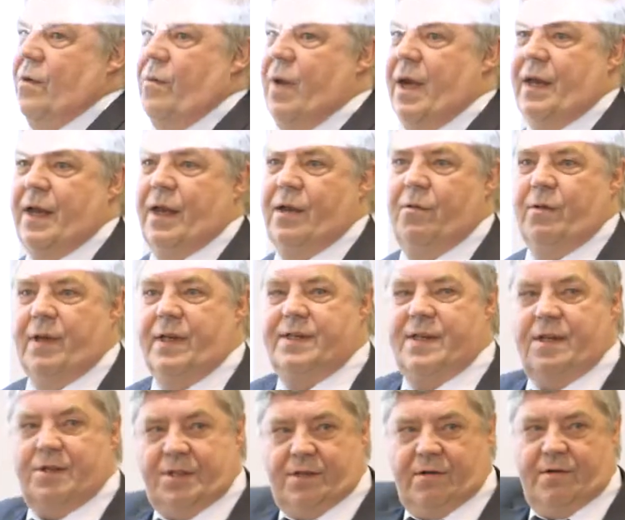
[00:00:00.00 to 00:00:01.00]
whether with
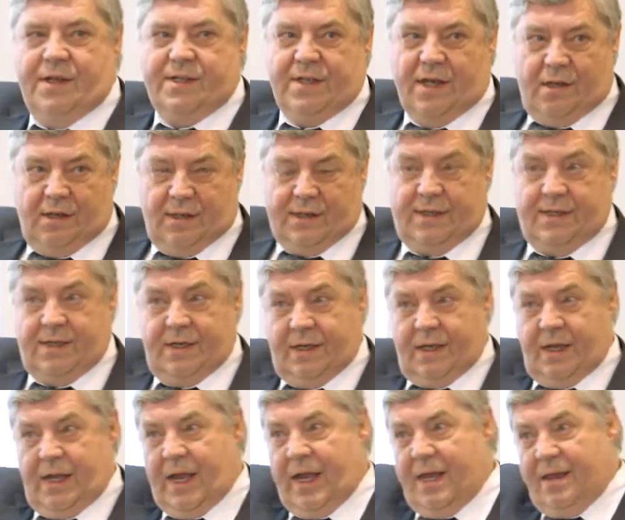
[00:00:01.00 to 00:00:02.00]
such
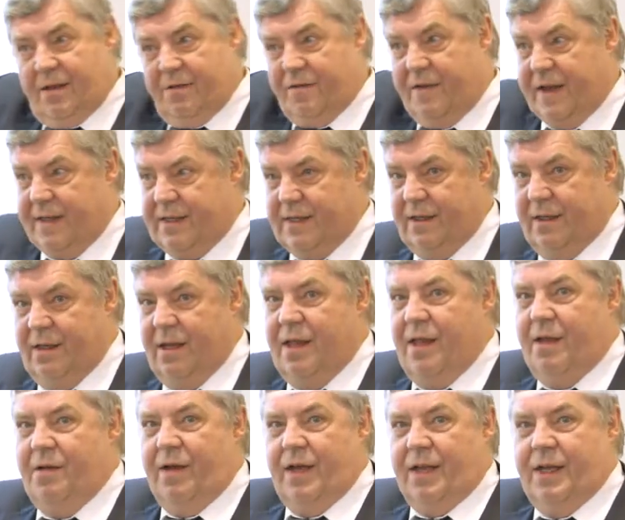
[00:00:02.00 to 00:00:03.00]
results in the vessel,
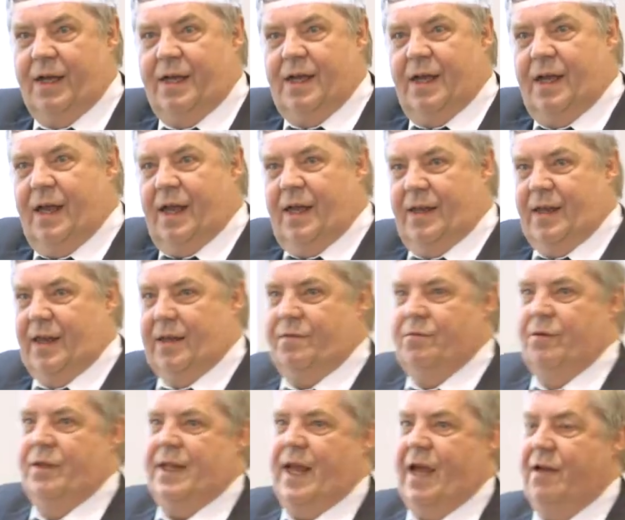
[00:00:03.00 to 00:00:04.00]
whether that
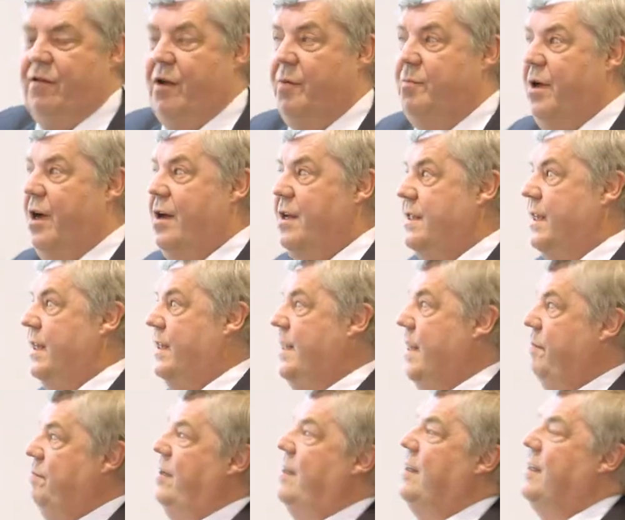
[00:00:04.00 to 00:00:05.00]
would ever pass
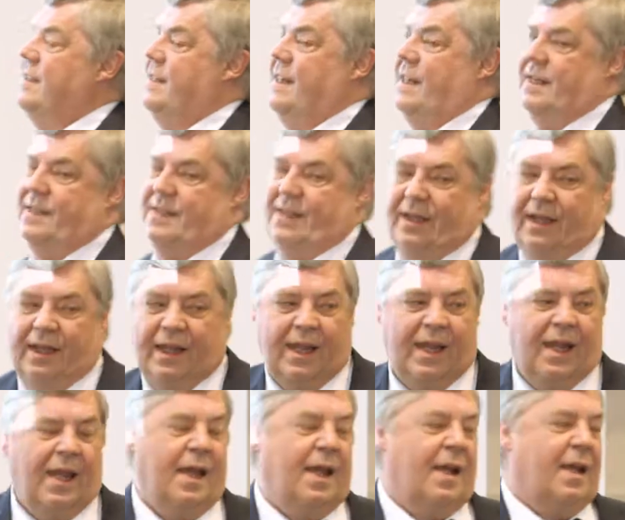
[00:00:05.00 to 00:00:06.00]
acceptance testing.
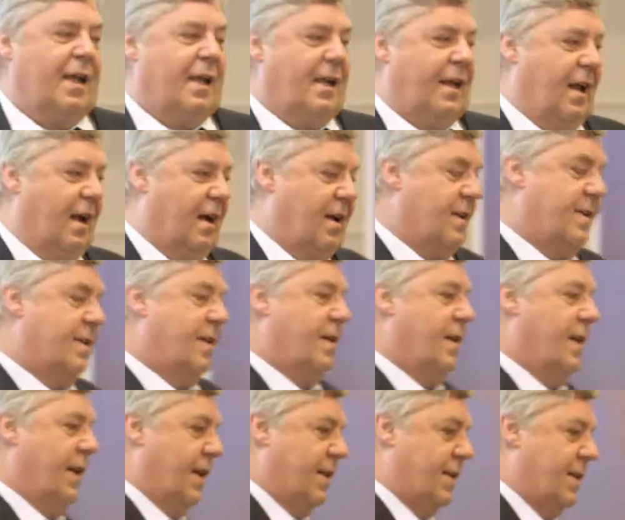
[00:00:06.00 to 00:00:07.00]
The answer
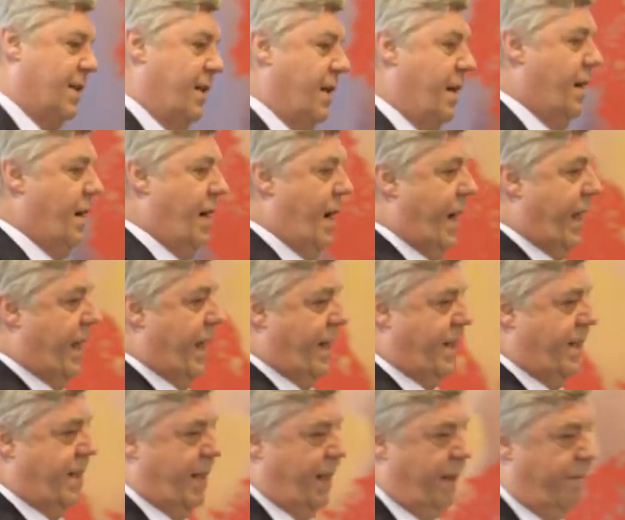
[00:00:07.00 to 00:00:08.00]
is clear, I
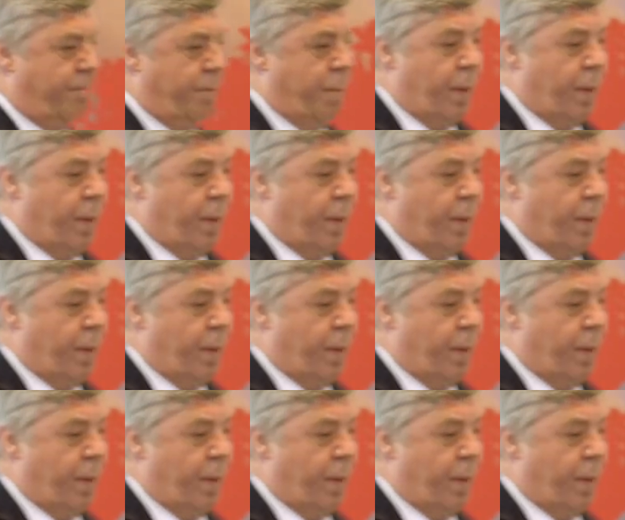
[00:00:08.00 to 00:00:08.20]
guess, yeah?